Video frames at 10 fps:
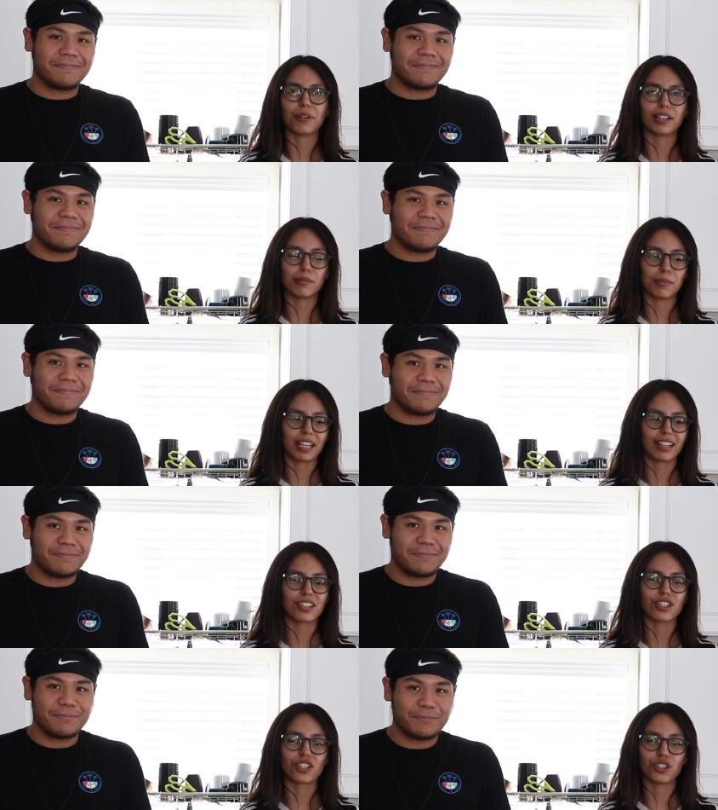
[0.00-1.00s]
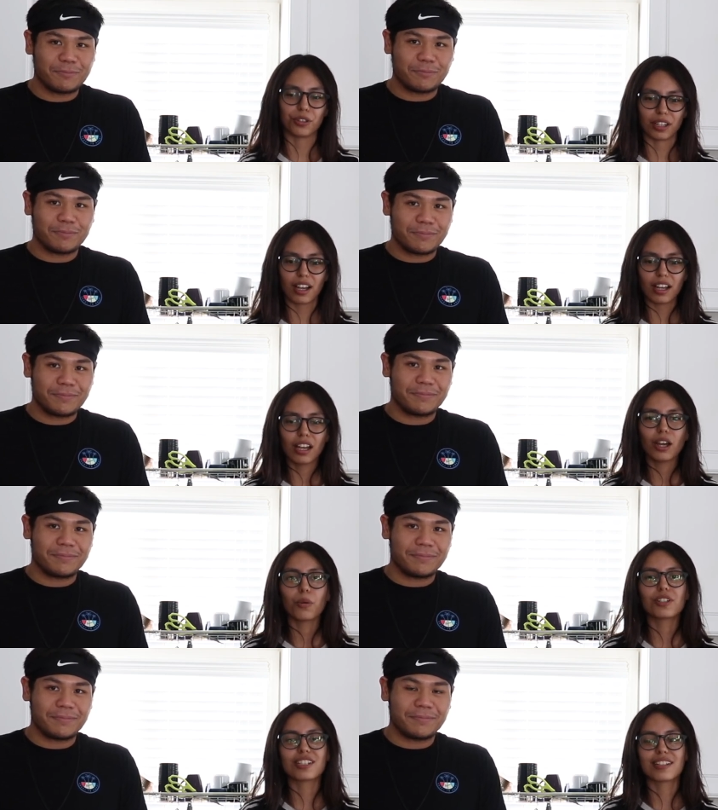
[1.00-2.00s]
Speaker 1: we're going to be making shakshuka,
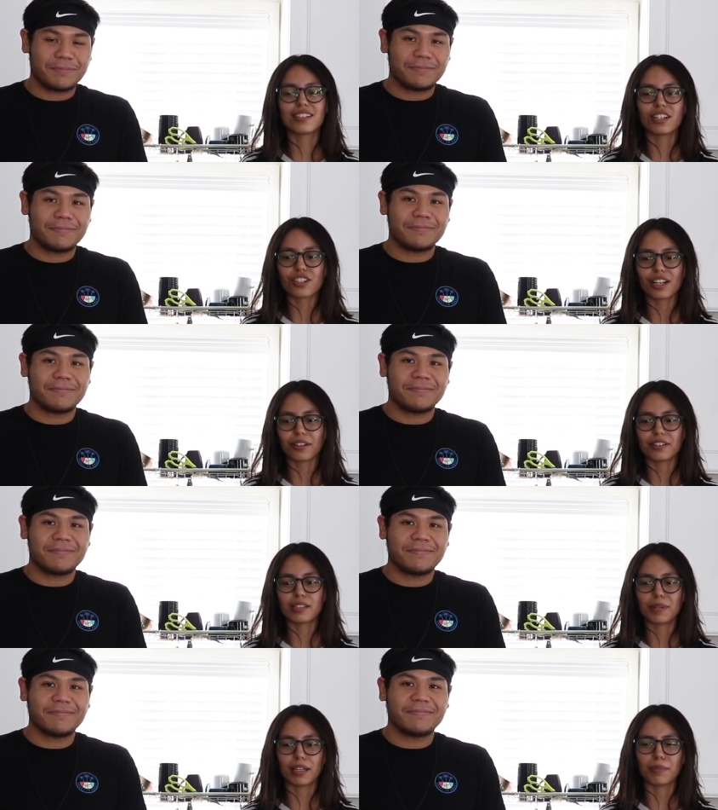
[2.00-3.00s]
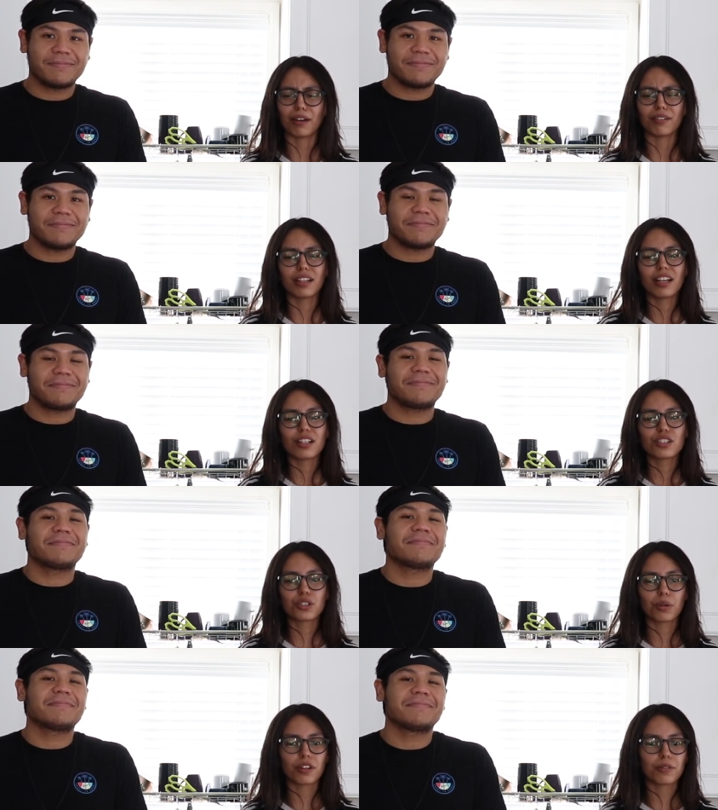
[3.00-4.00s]
which is a dish I learned to make about 2
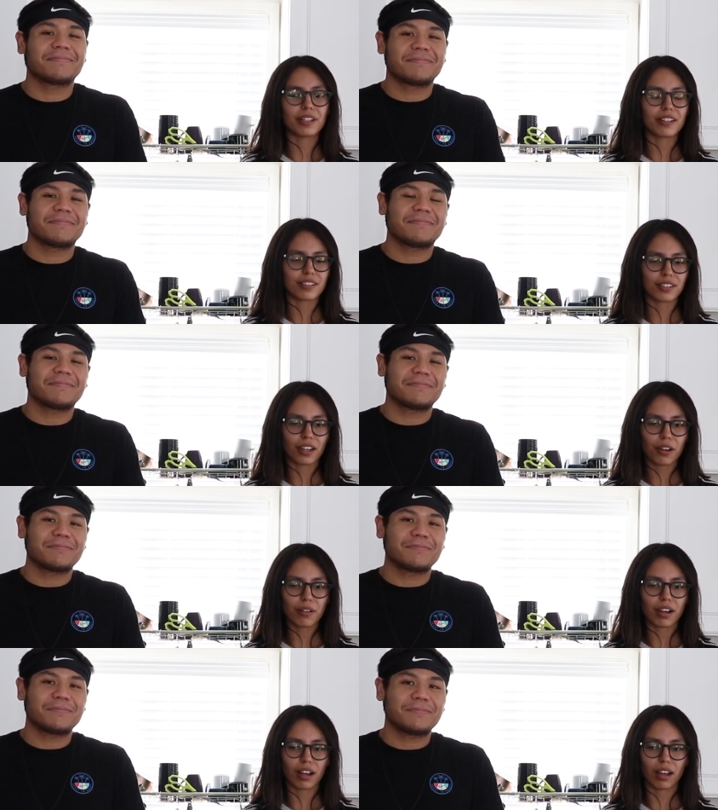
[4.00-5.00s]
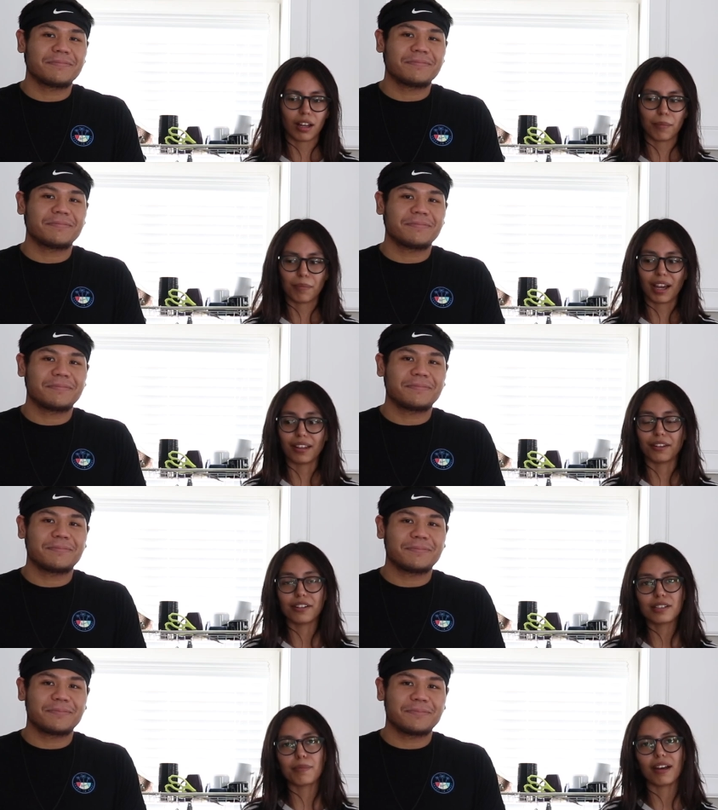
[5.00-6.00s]
or 3 years ago. I
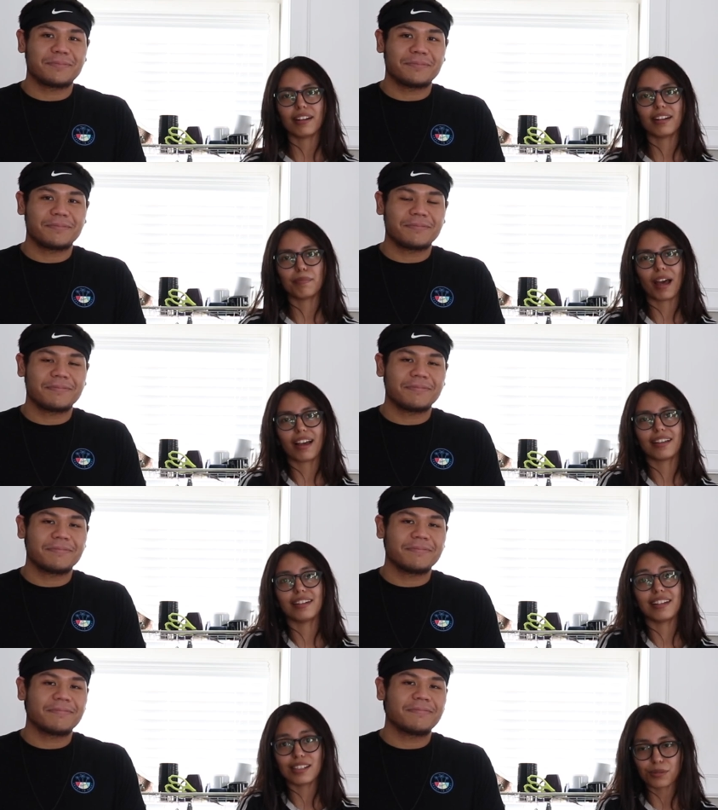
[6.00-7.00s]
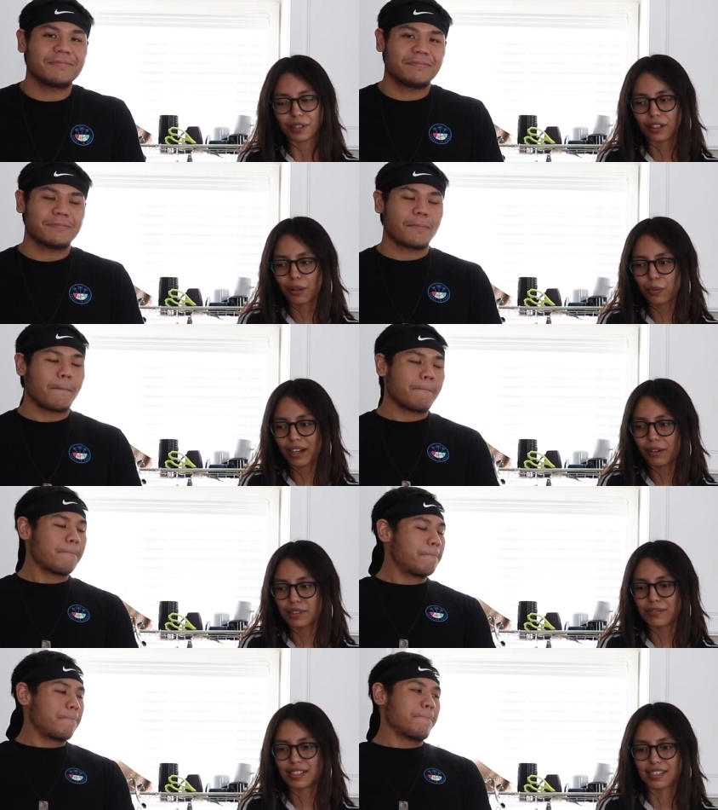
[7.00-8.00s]
learned about it back in Israel when I was
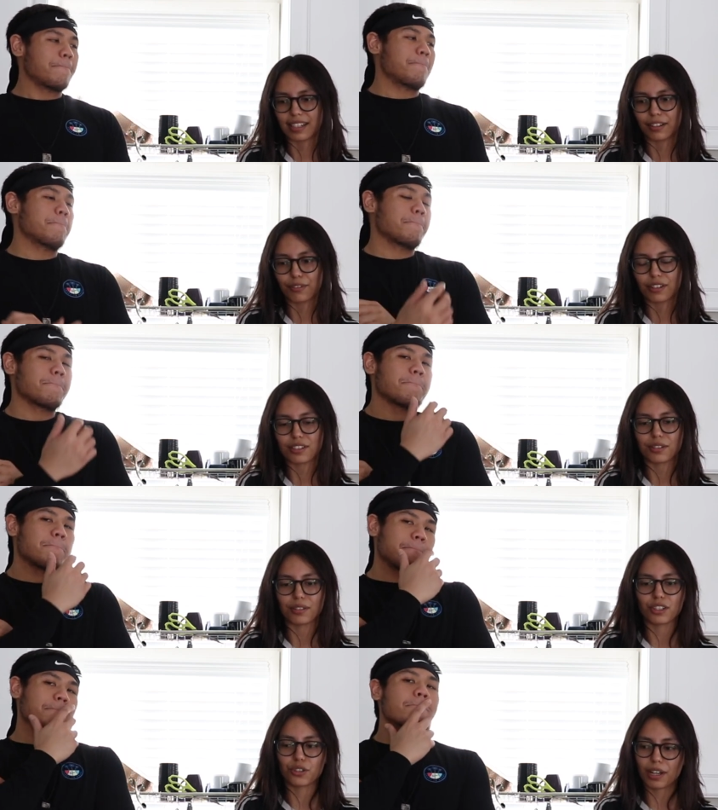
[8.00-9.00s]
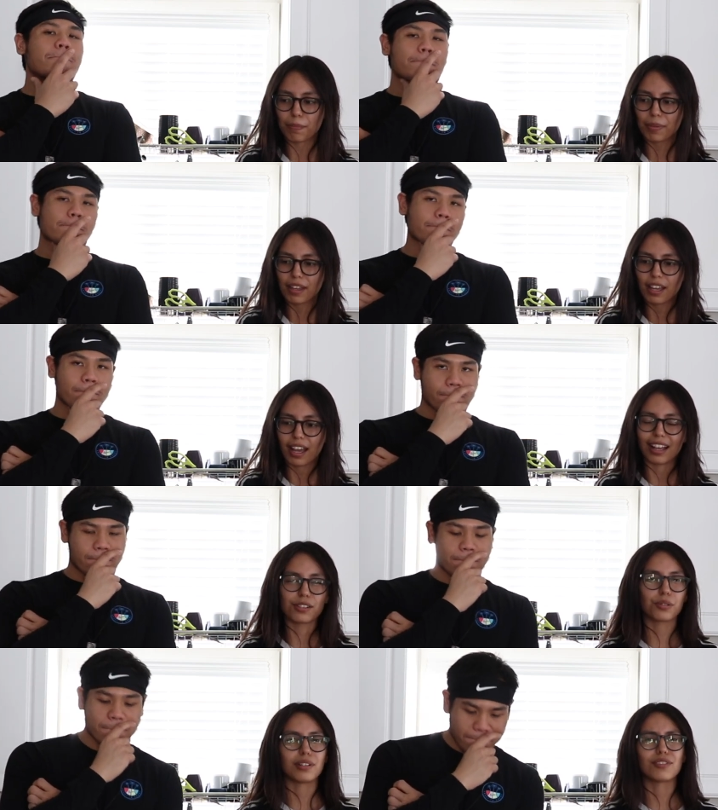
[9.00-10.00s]
visiting for a student trip and
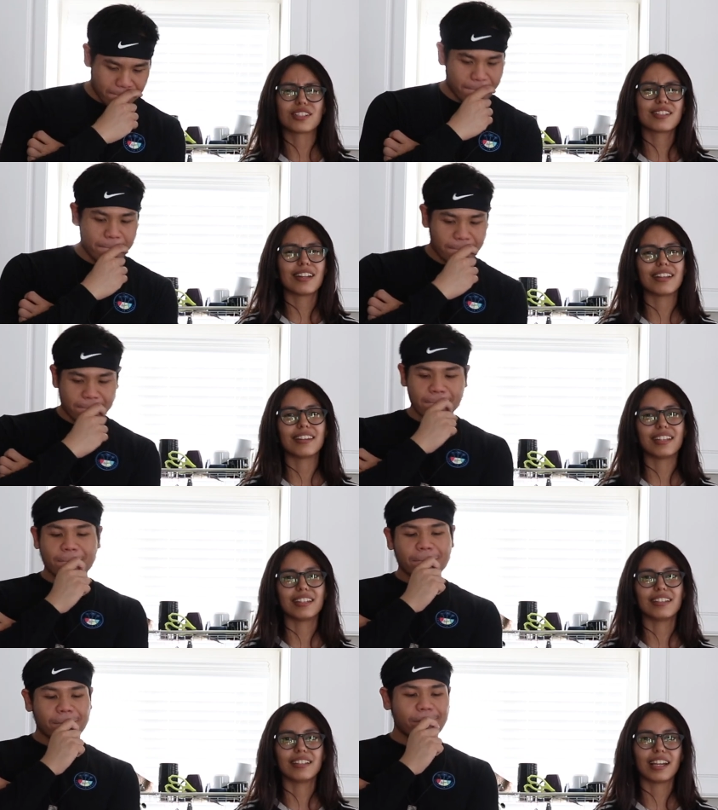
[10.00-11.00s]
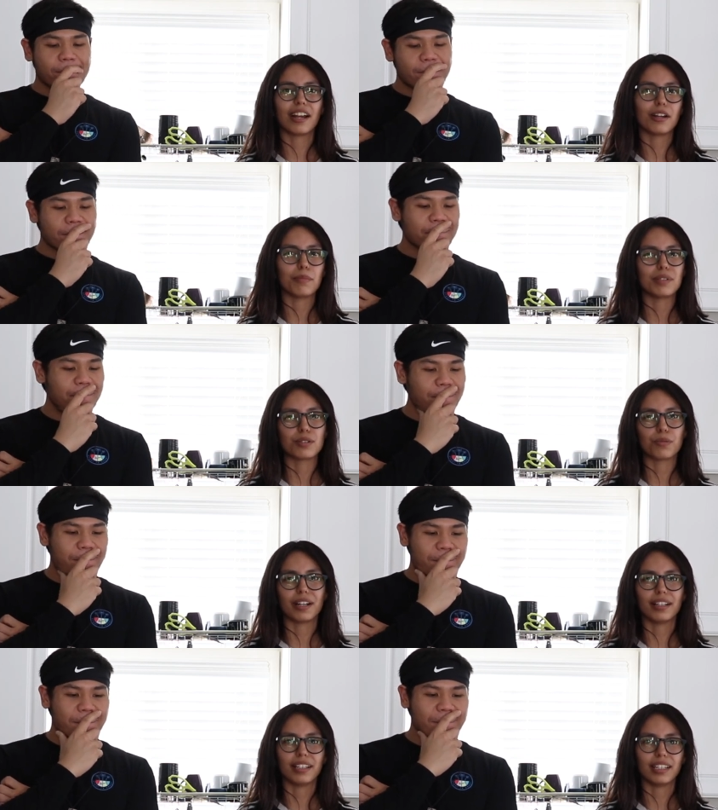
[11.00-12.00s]
sort of just studying the
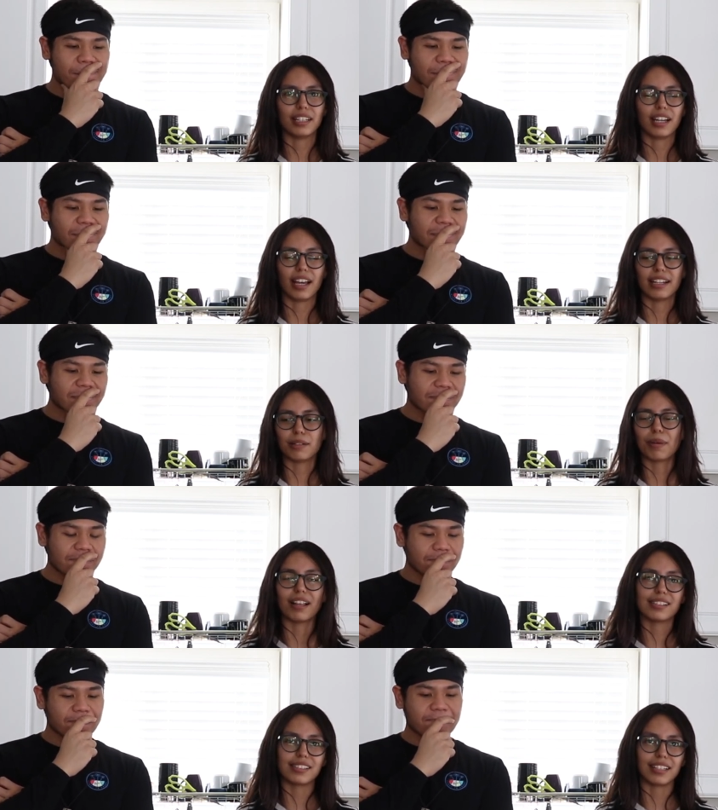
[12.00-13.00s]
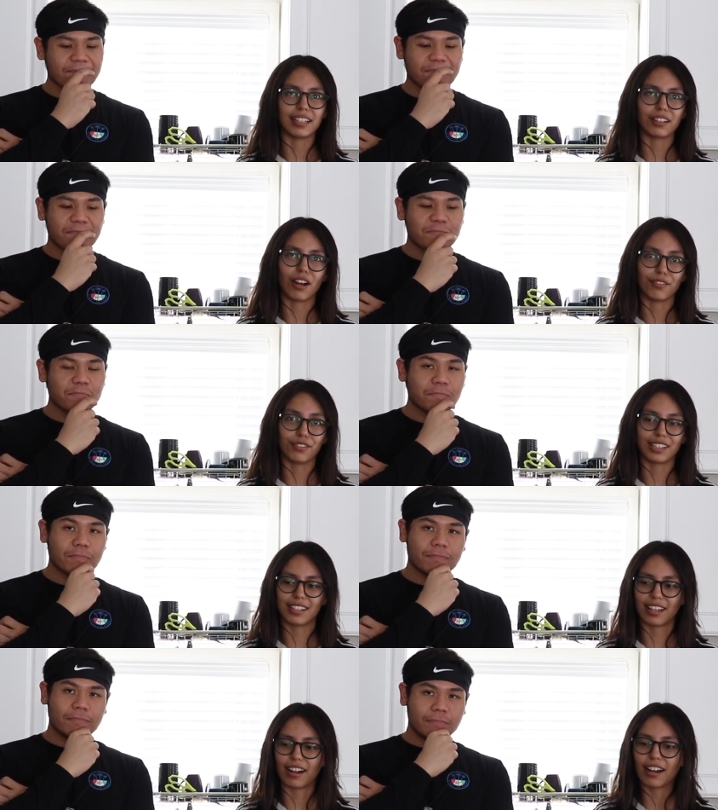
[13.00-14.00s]
Arab-Israeli and Palestinian conflict
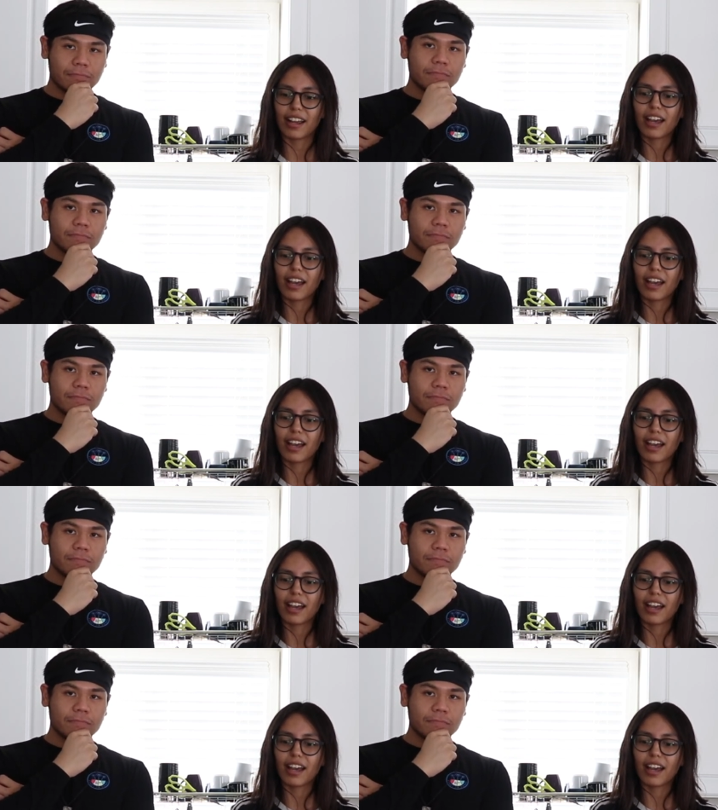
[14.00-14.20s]
there.